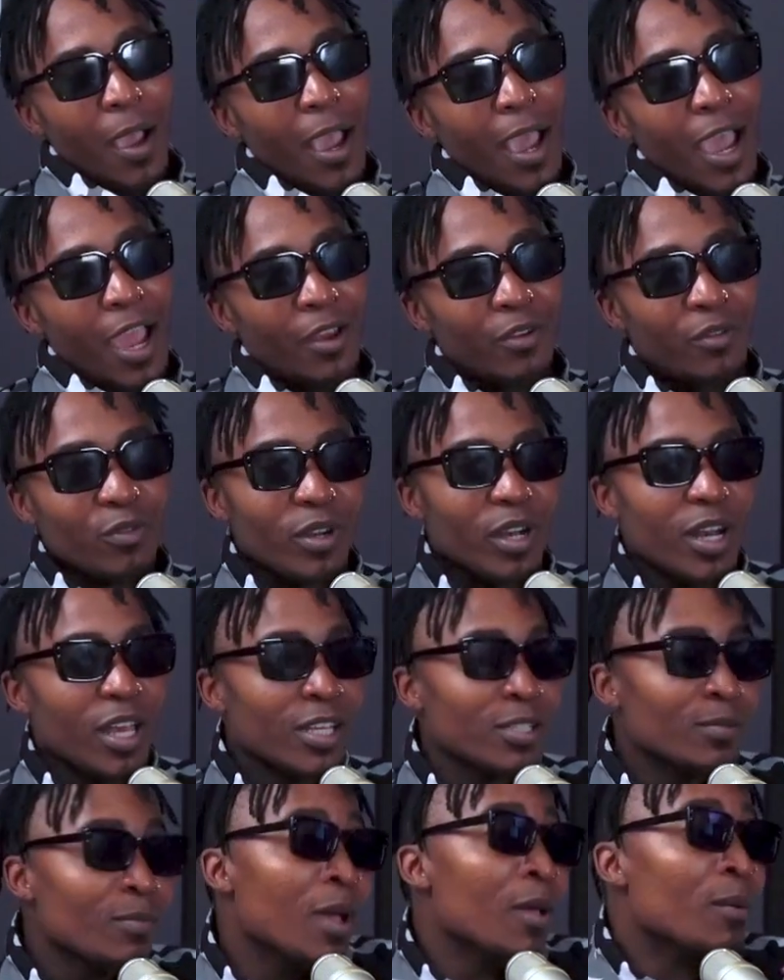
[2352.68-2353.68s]
I
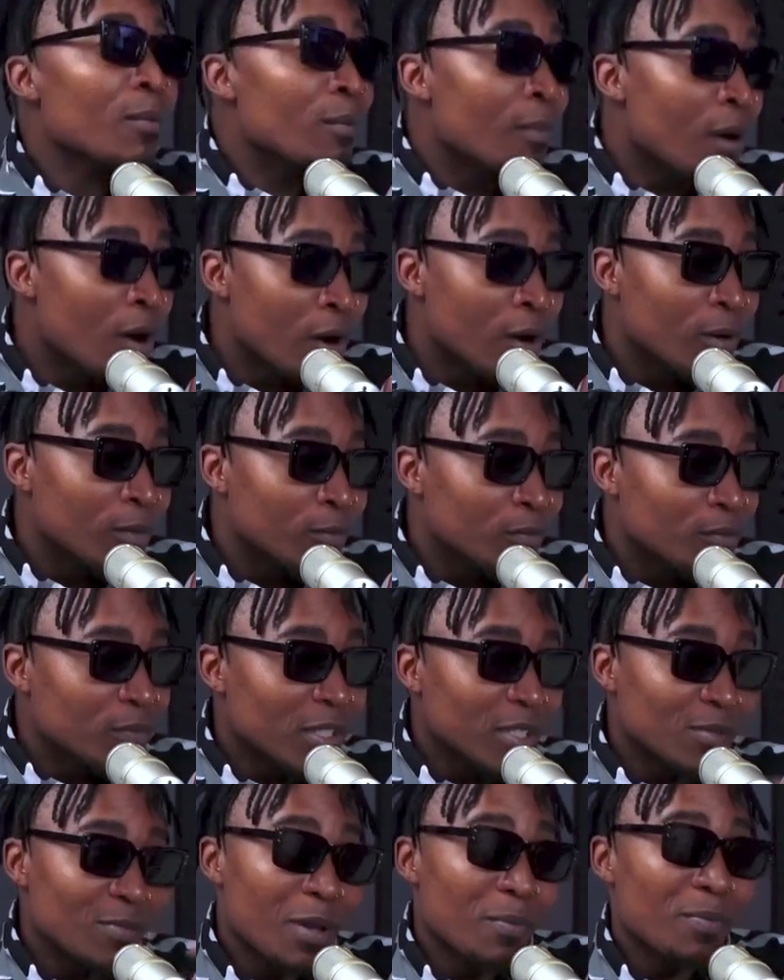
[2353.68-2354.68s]
realized my mom
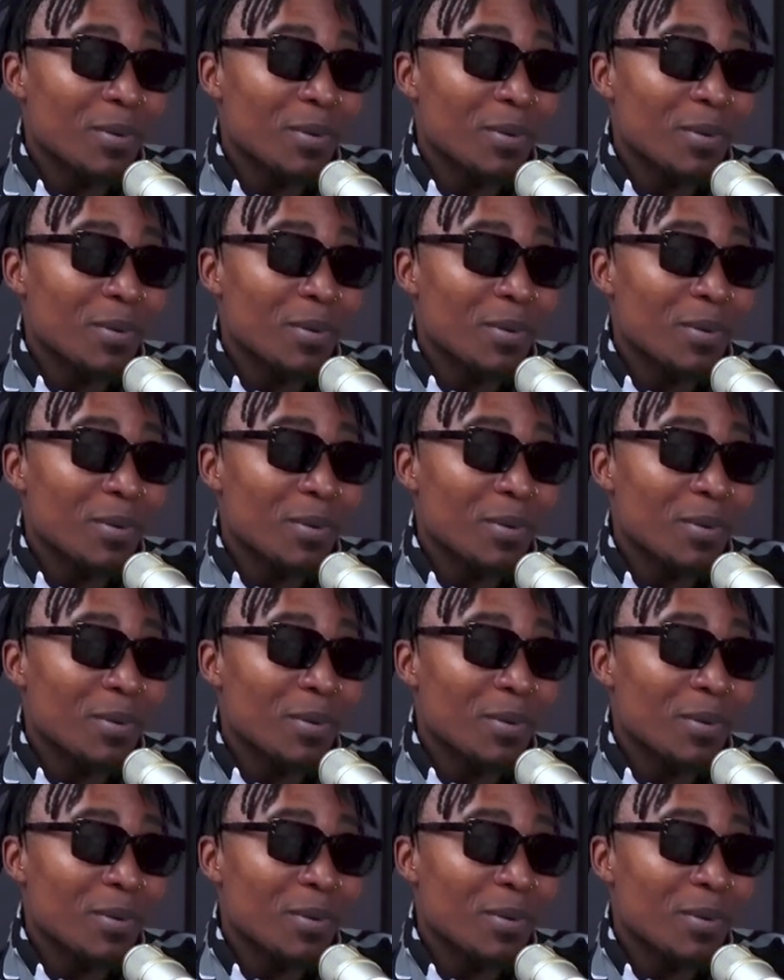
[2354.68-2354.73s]
is my